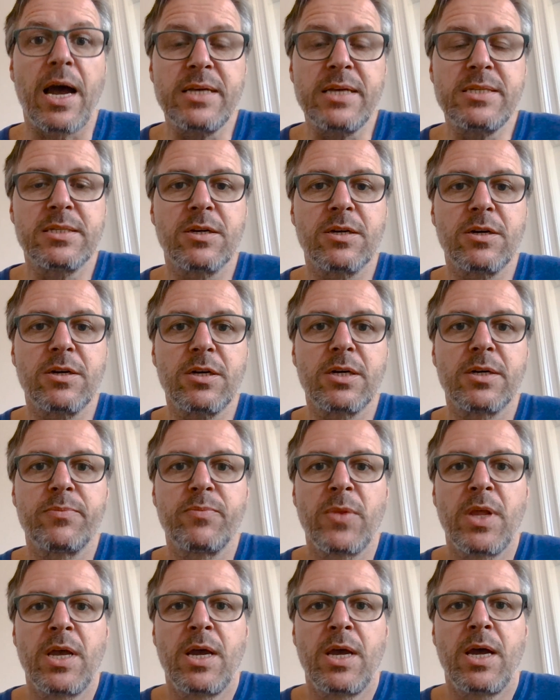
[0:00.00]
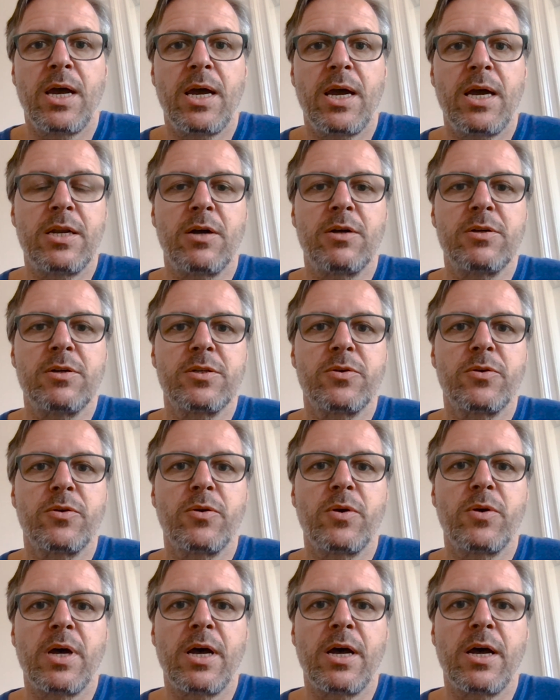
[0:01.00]
iStock. And also
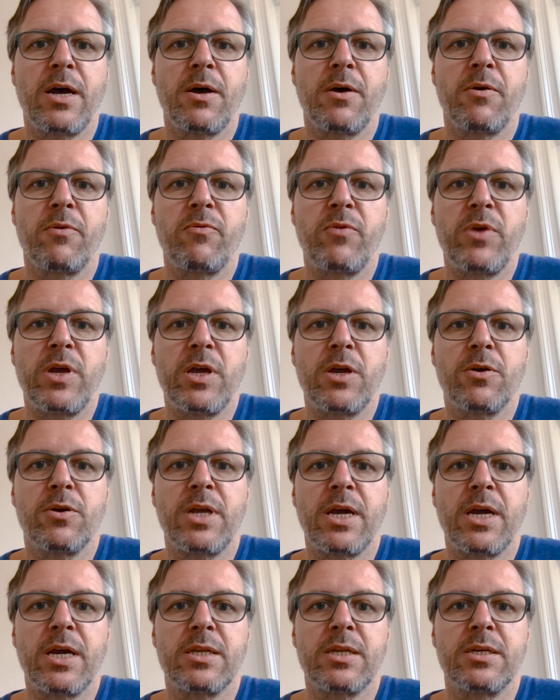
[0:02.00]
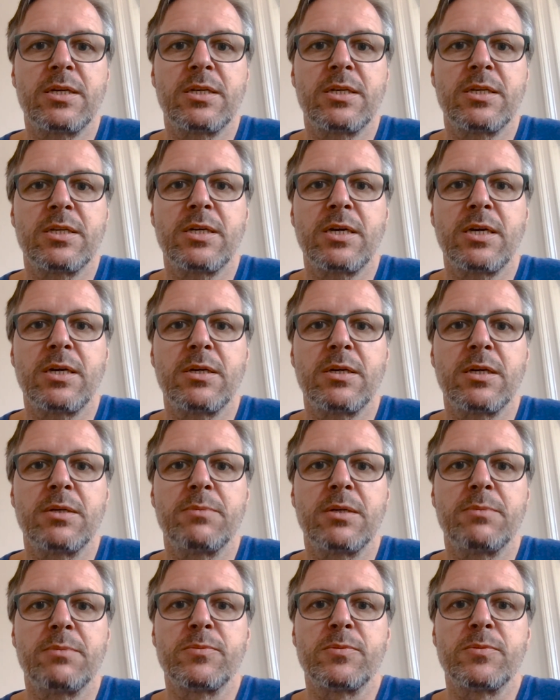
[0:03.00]
we connected
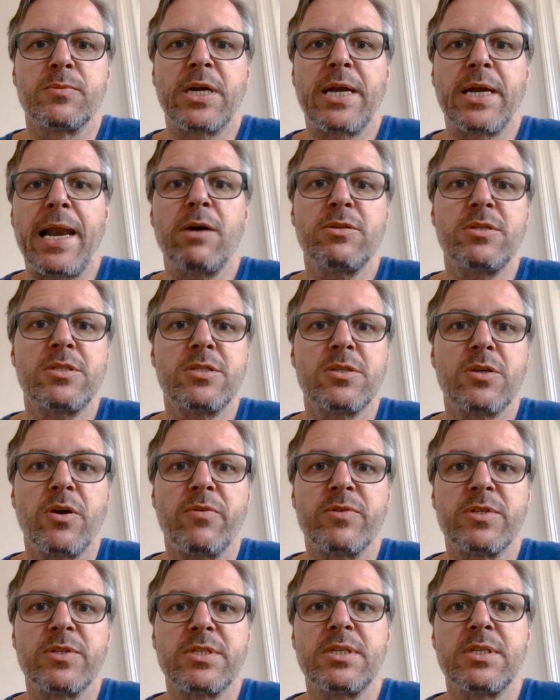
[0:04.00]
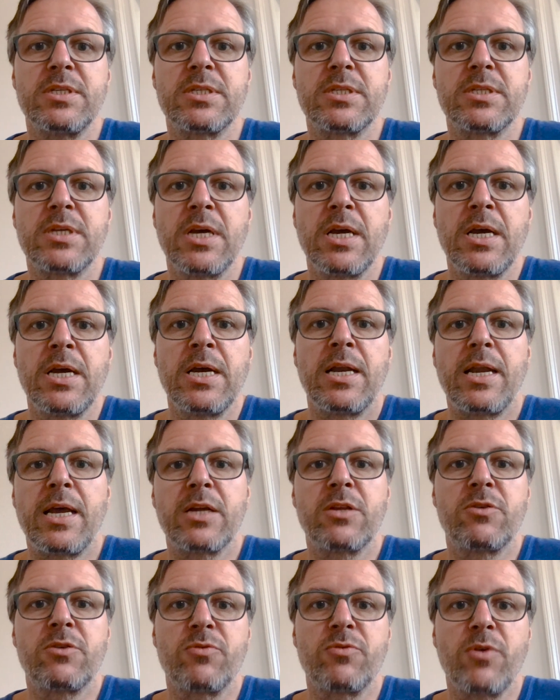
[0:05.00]
cloud services
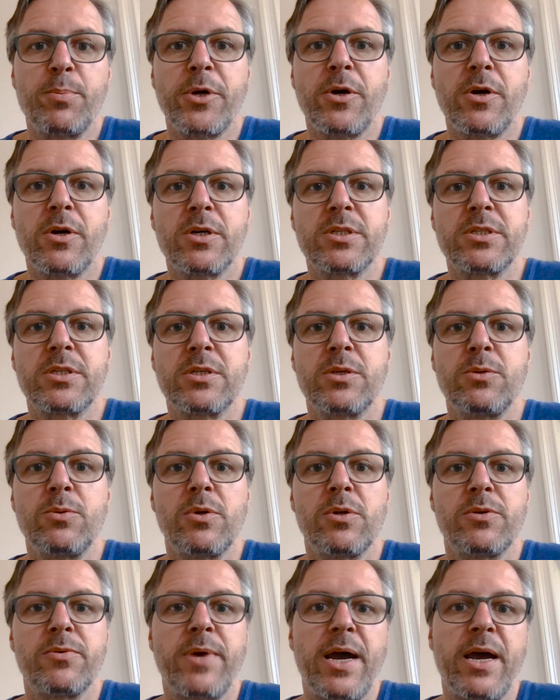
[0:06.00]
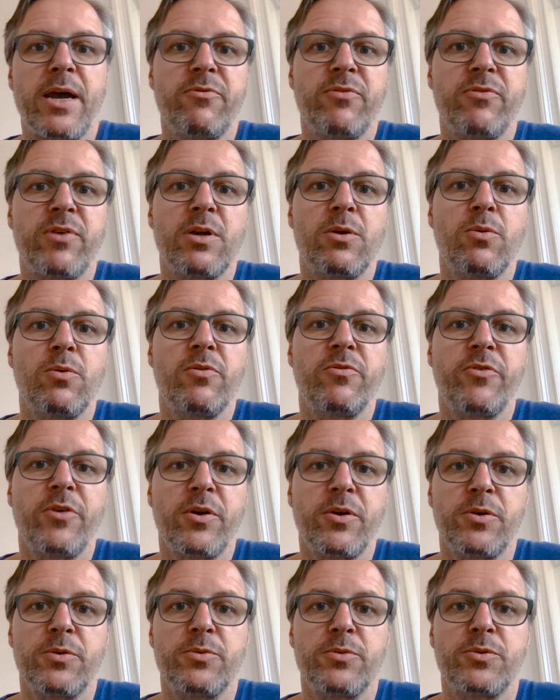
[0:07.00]
like Dropbox, Google Drive, and Google
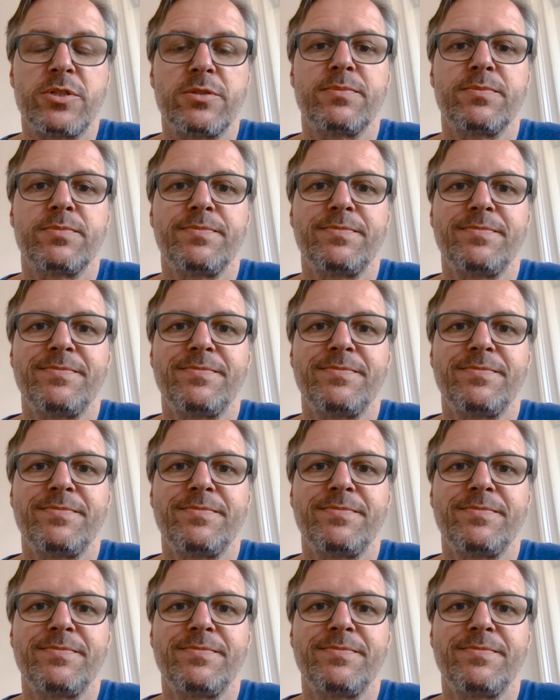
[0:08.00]
Photos.